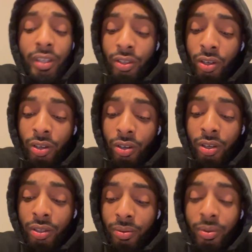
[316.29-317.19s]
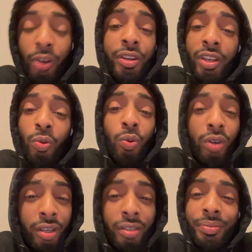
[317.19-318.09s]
a dog. 30-1.